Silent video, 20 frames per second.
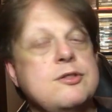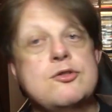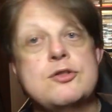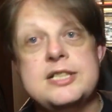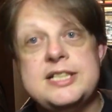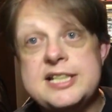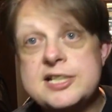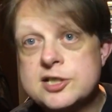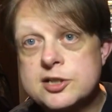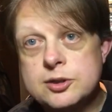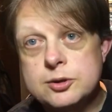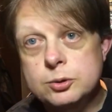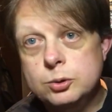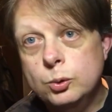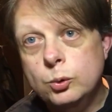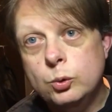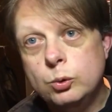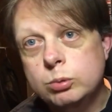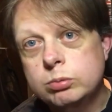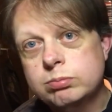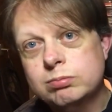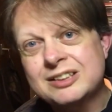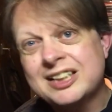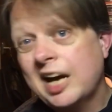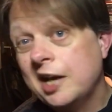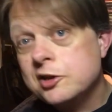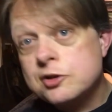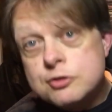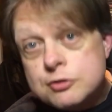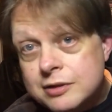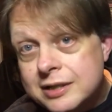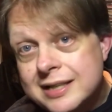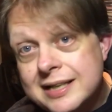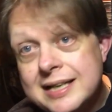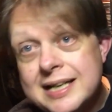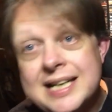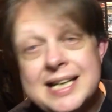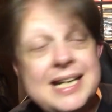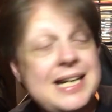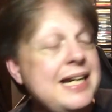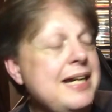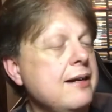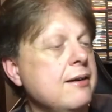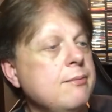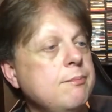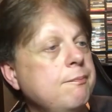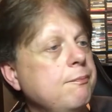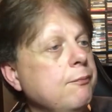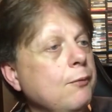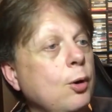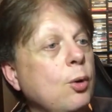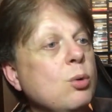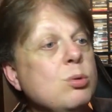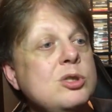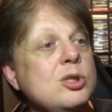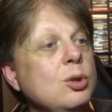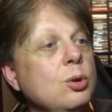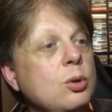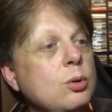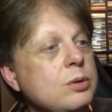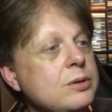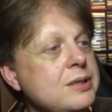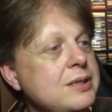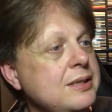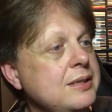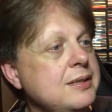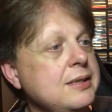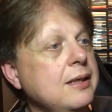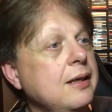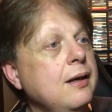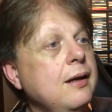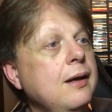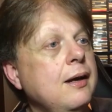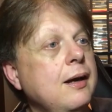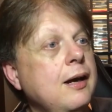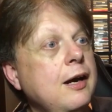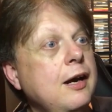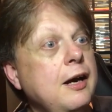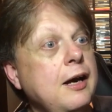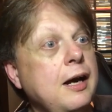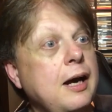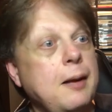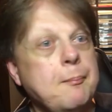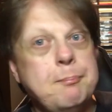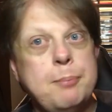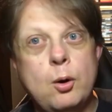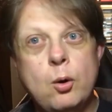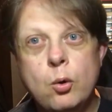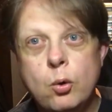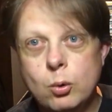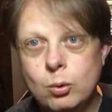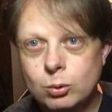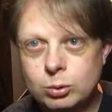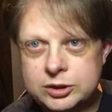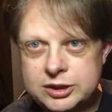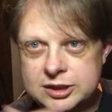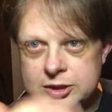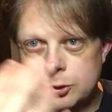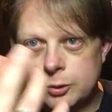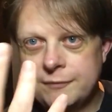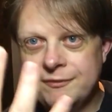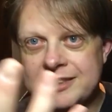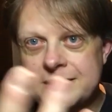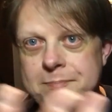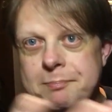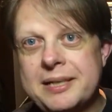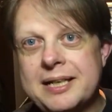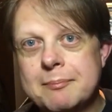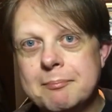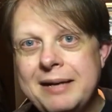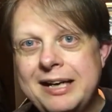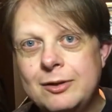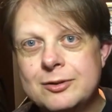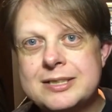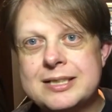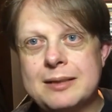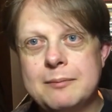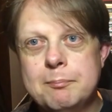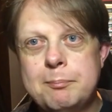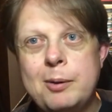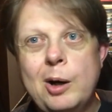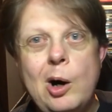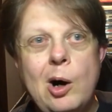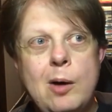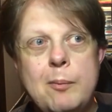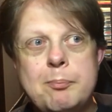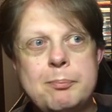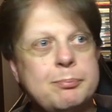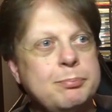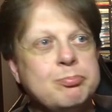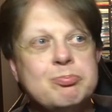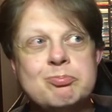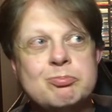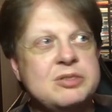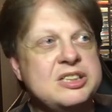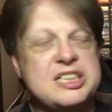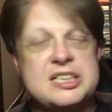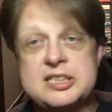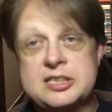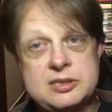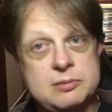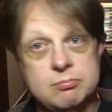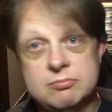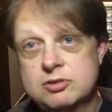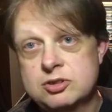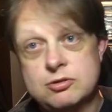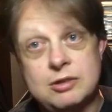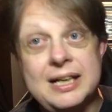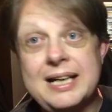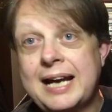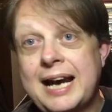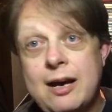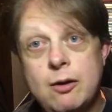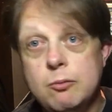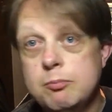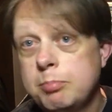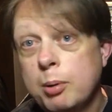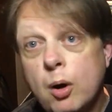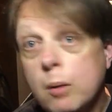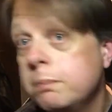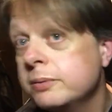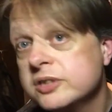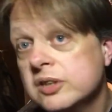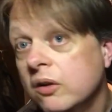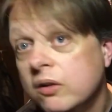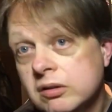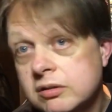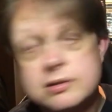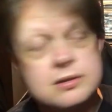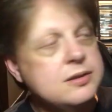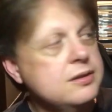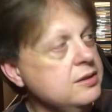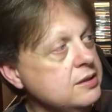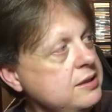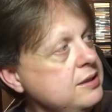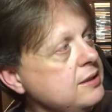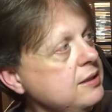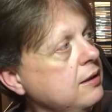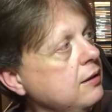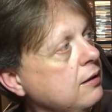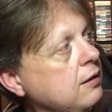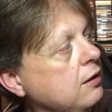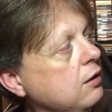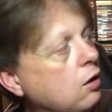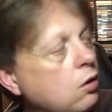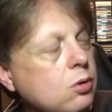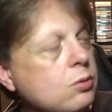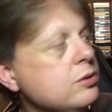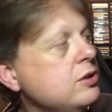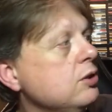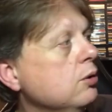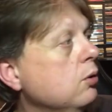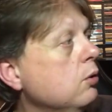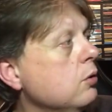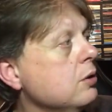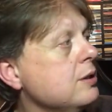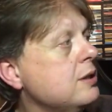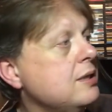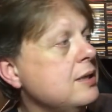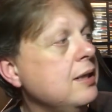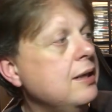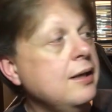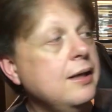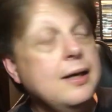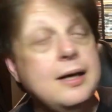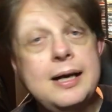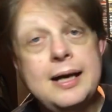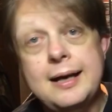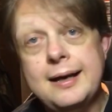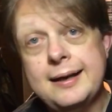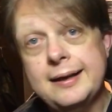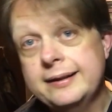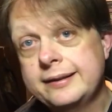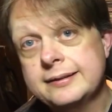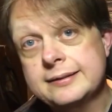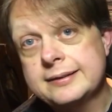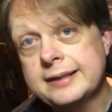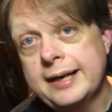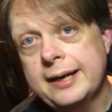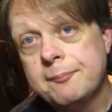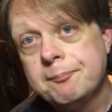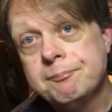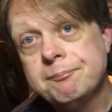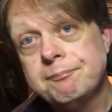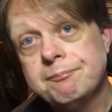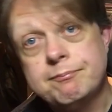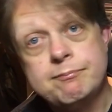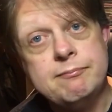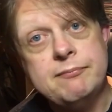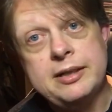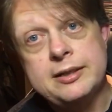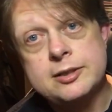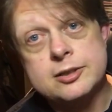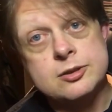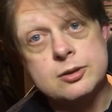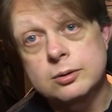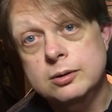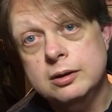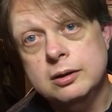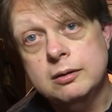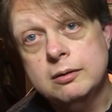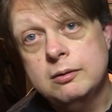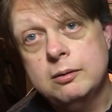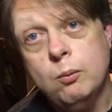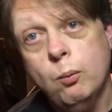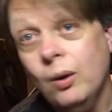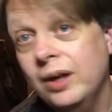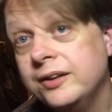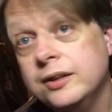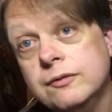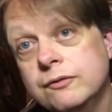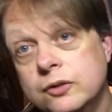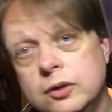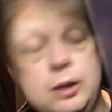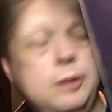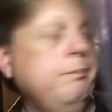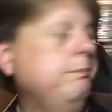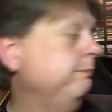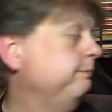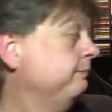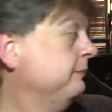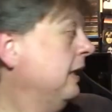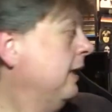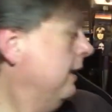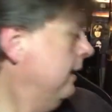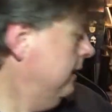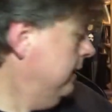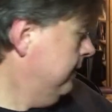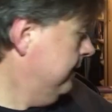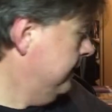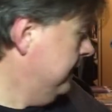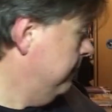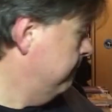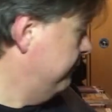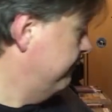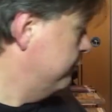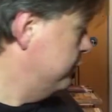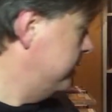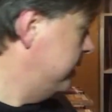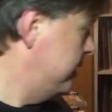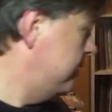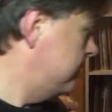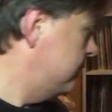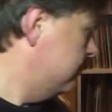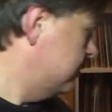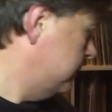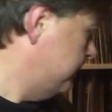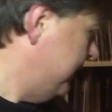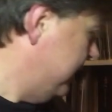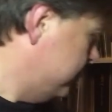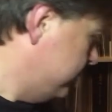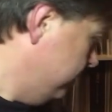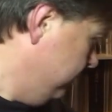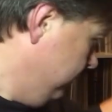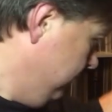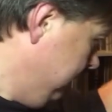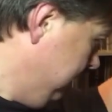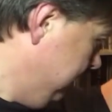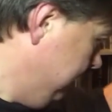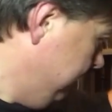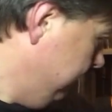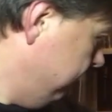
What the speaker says: Traditional country, all sorts, but all just sort of this big melting pot, just some straight out pop songs, all sorts. And yeah, they're just all wonderful. Number three, Duke Special.